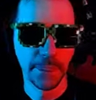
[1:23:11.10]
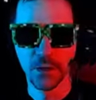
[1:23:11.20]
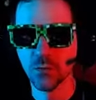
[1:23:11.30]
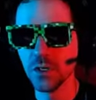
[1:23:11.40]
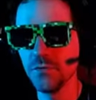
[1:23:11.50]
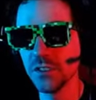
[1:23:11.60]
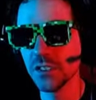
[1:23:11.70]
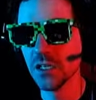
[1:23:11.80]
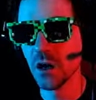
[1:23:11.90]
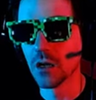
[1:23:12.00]
What if it's
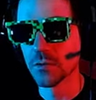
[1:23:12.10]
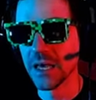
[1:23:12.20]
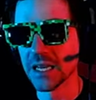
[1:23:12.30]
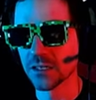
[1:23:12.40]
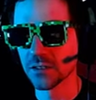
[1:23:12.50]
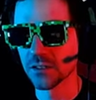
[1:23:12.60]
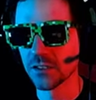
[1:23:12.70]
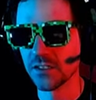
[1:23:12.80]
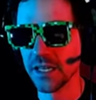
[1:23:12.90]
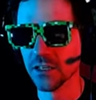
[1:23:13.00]
an automatic
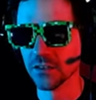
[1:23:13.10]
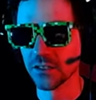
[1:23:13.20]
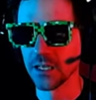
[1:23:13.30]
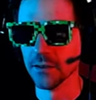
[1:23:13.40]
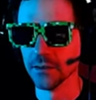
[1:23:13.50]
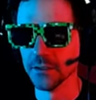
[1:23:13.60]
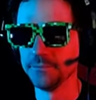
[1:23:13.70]
stairs killer?